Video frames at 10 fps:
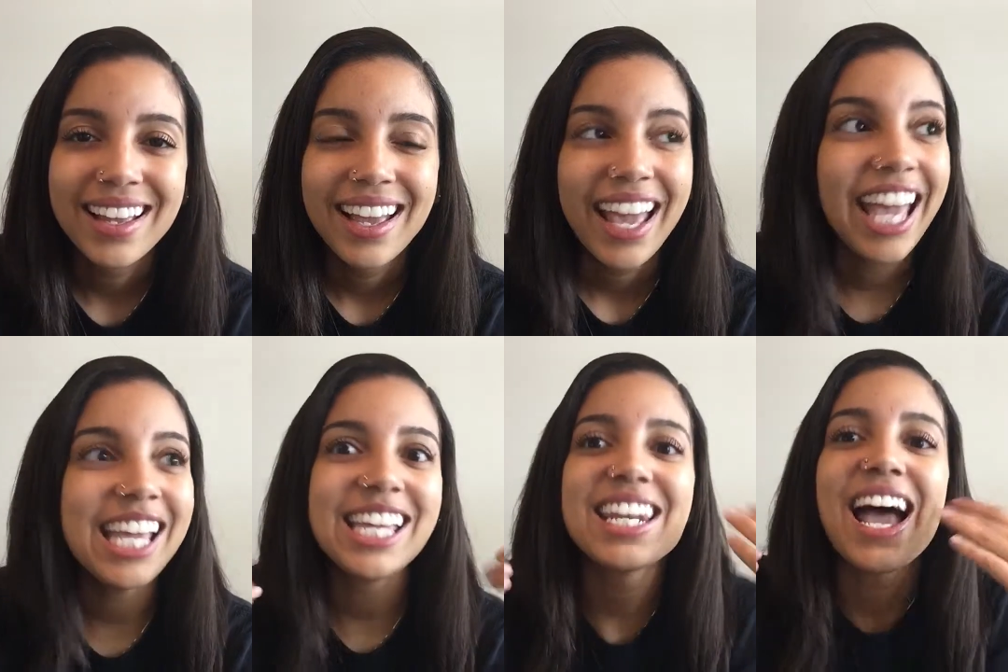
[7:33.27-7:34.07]

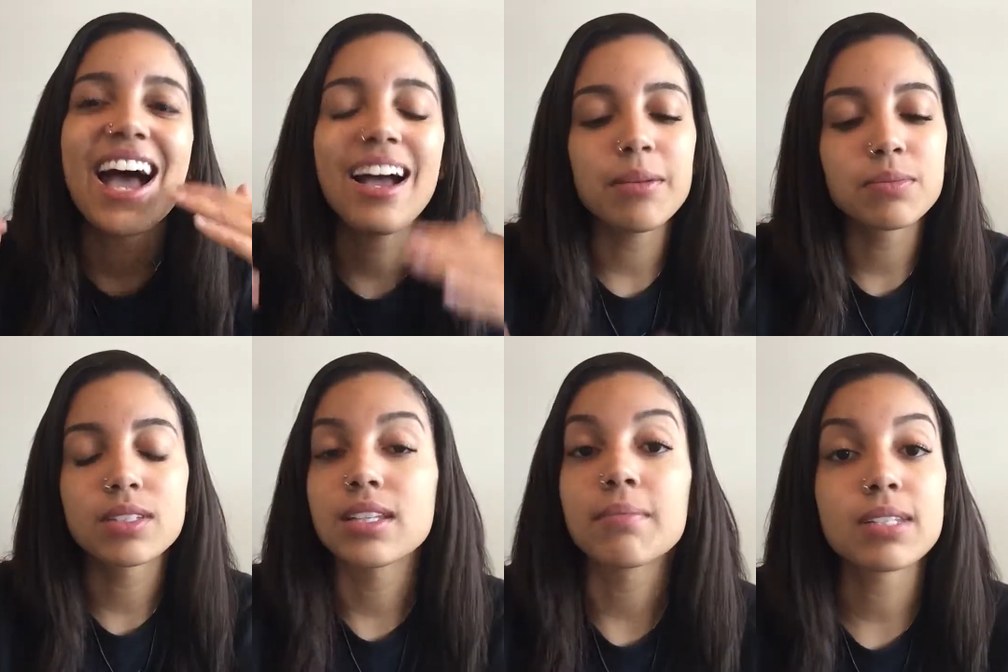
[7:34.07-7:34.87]
And
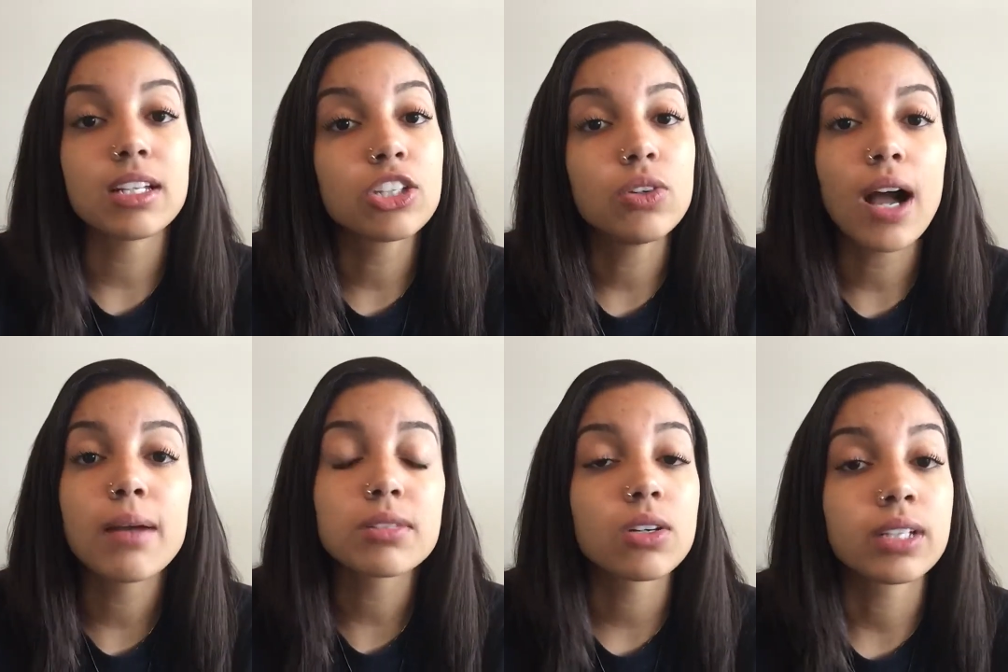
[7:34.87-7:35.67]
I'm telling you, I'm
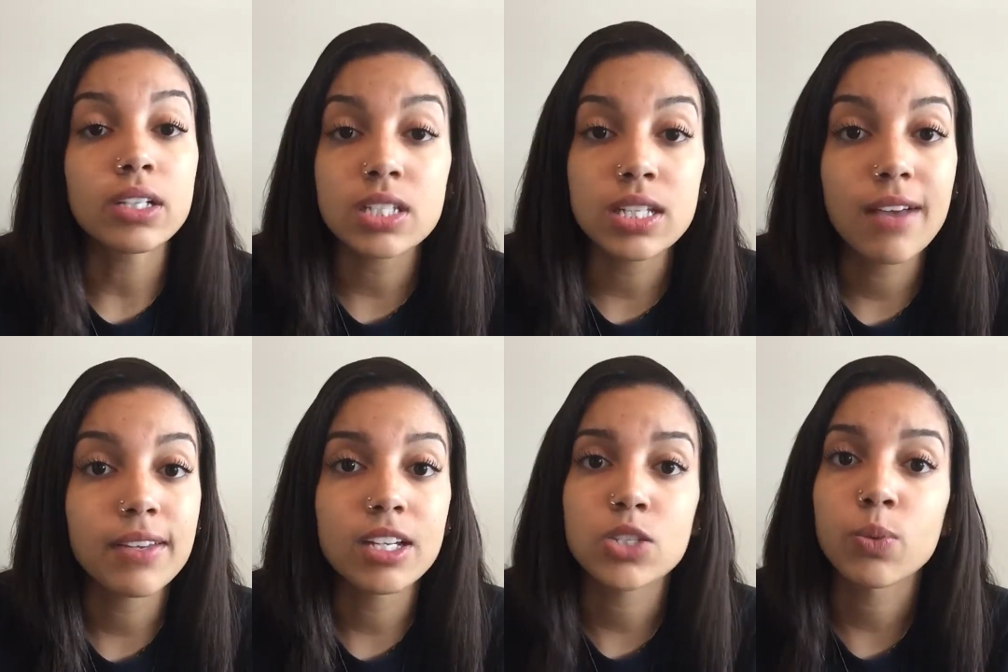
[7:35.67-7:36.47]
so guilty of
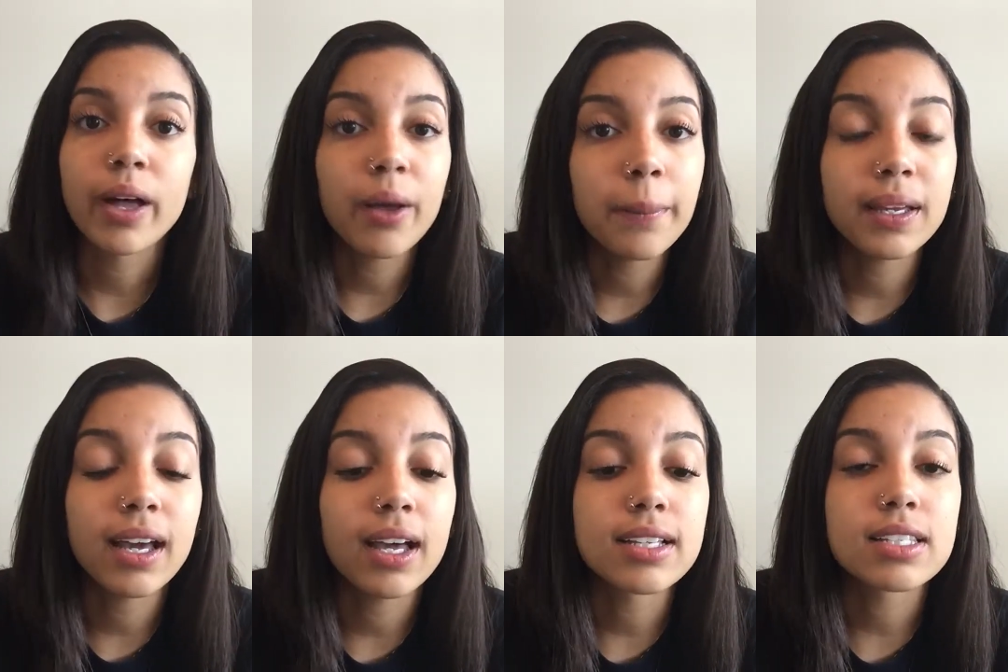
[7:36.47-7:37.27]
it as well,
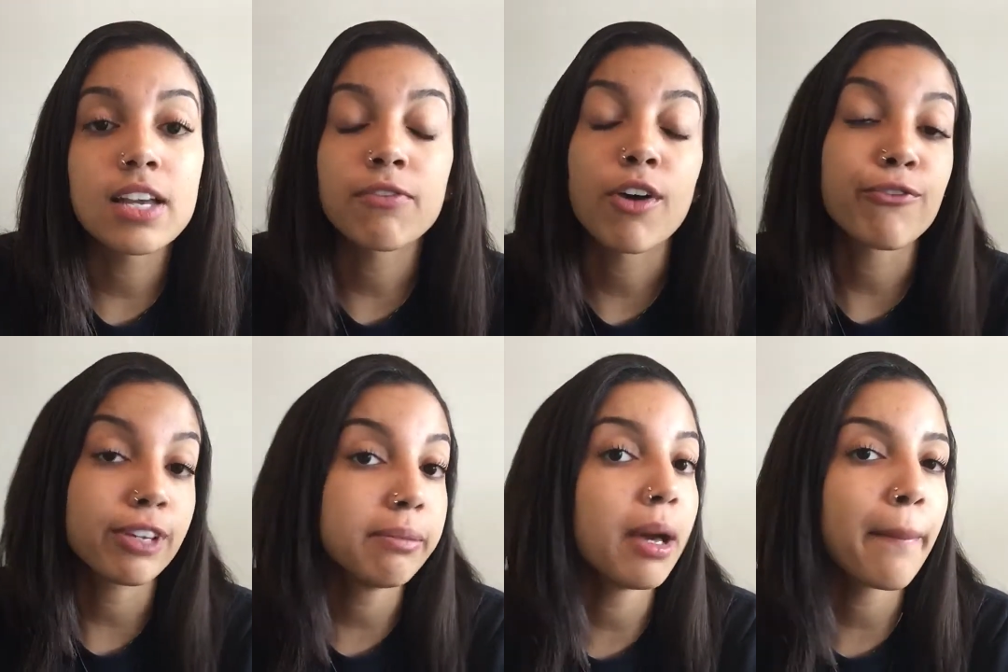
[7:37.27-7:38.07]
because if a
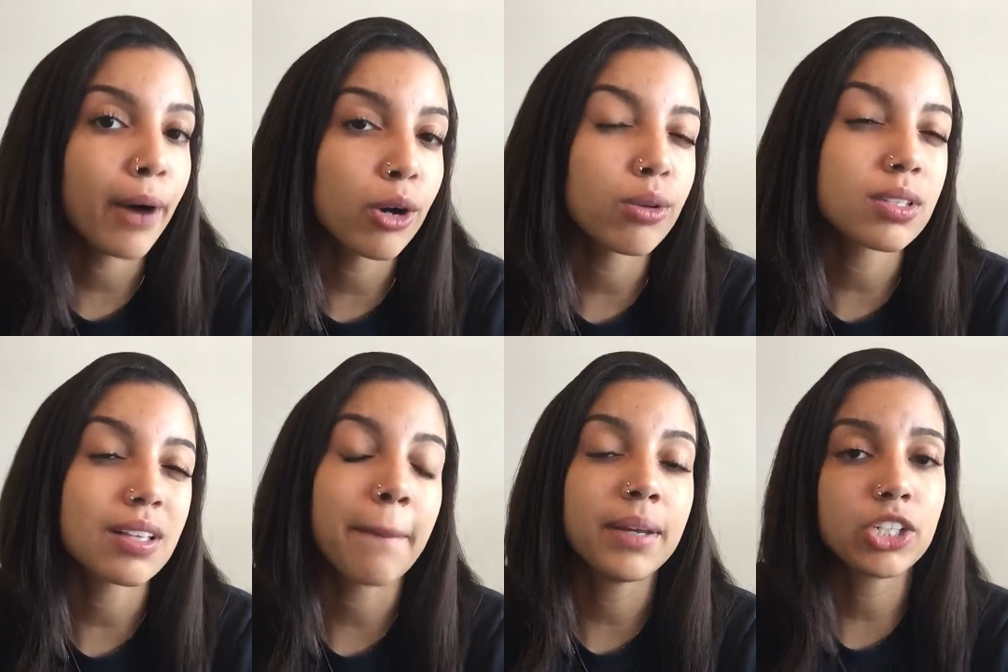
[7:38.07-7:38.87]
female posts
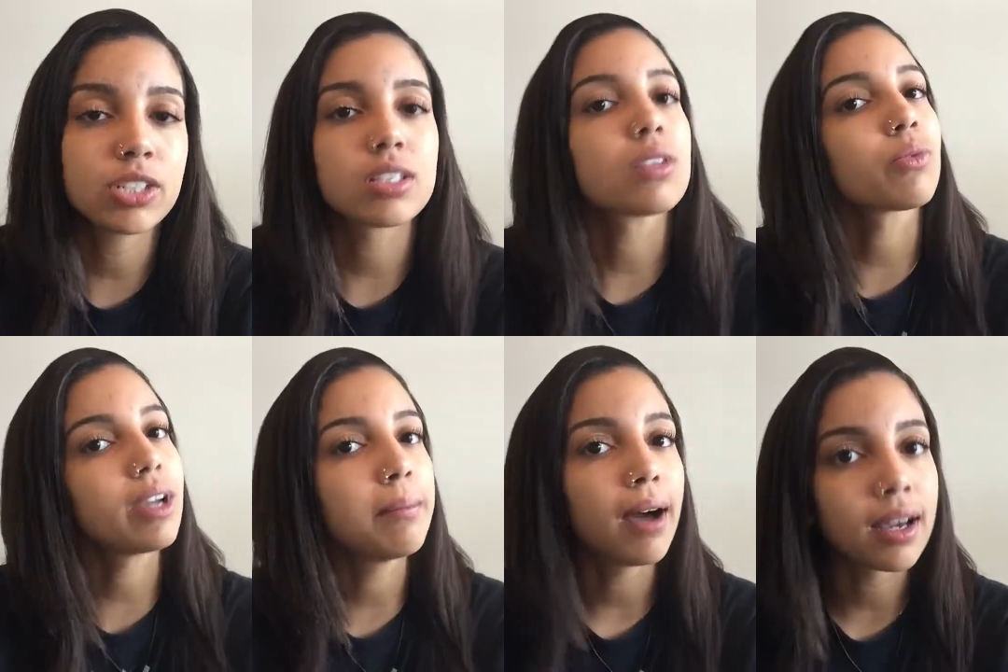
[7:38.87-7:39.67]
a picture of some
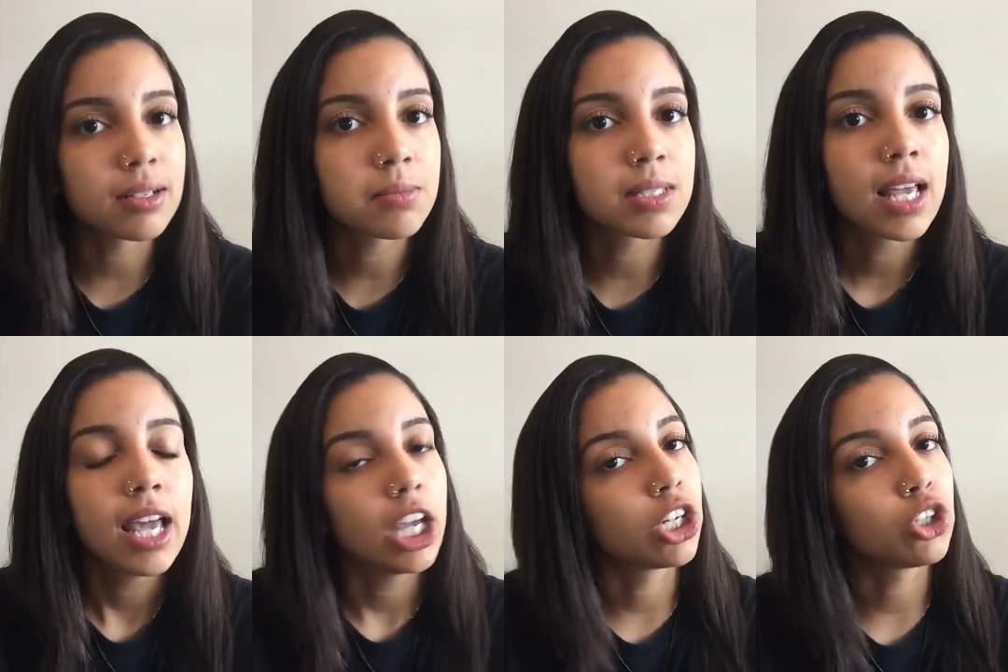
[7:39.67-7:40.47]
red bottoms
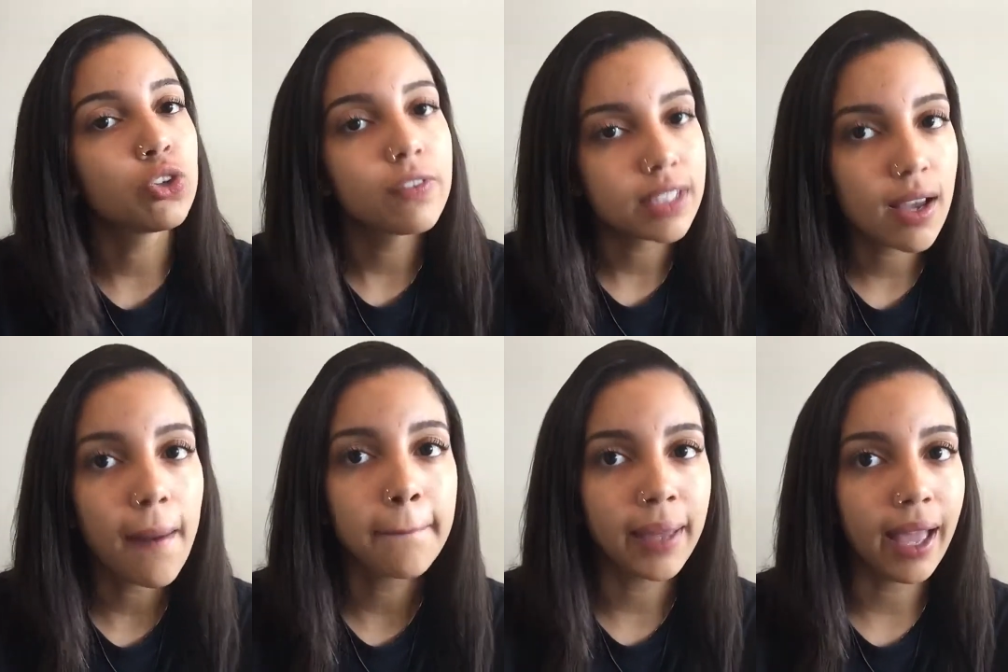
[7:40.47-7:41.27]
in a Louis
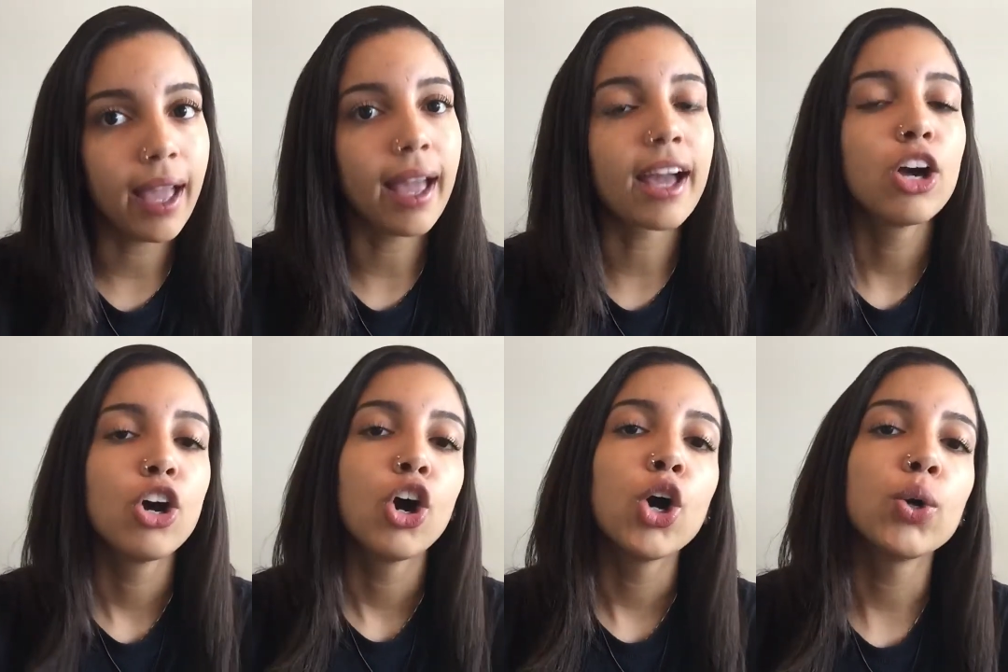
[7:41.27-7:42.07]
Vuitton bag,
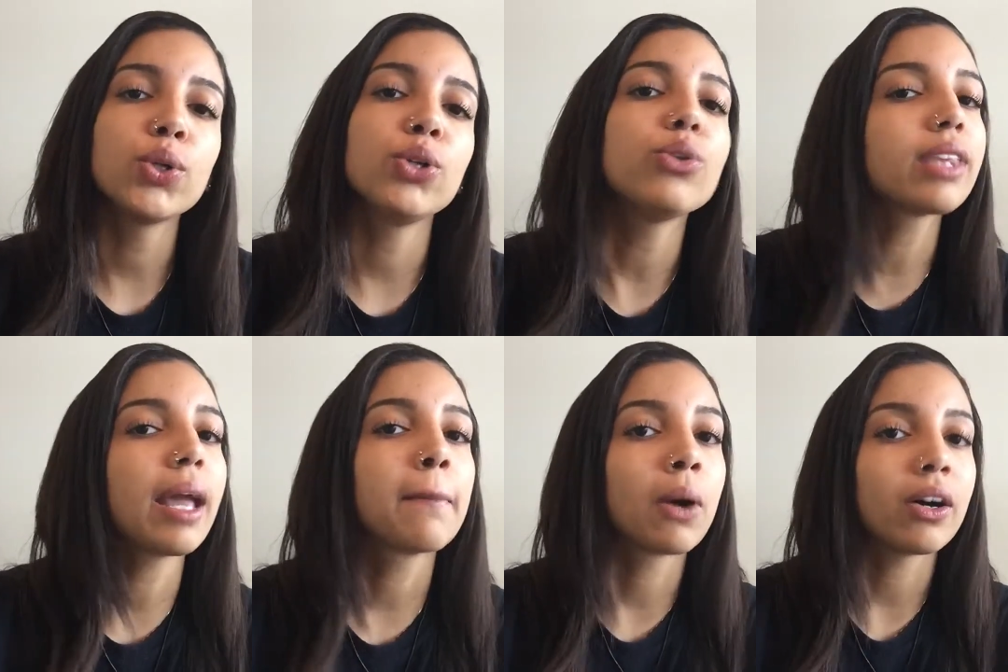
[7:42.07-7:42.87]
who do you
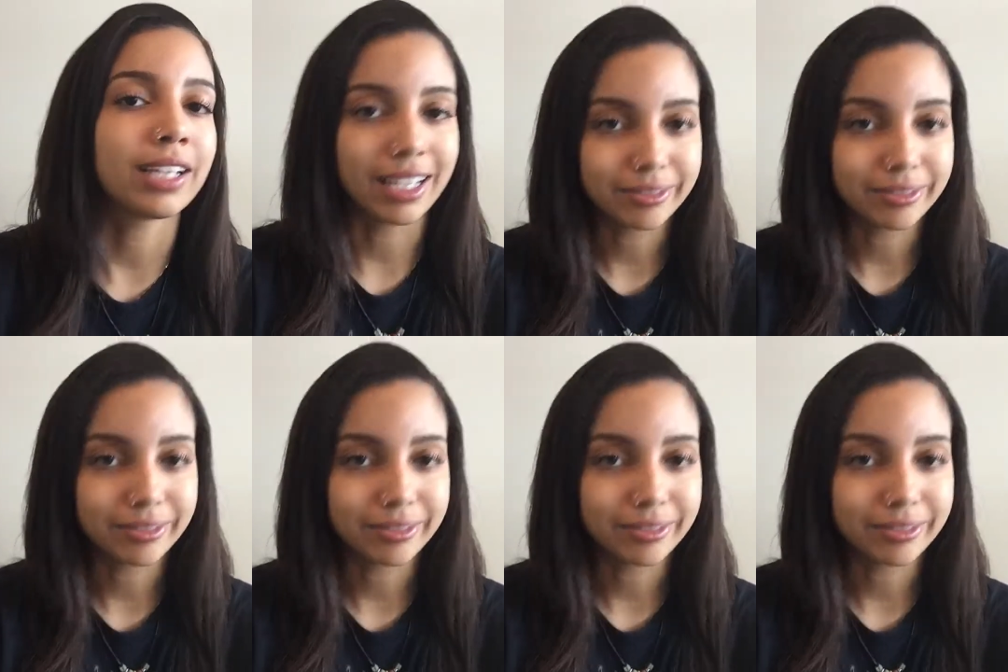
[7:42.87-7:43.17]
think bought that?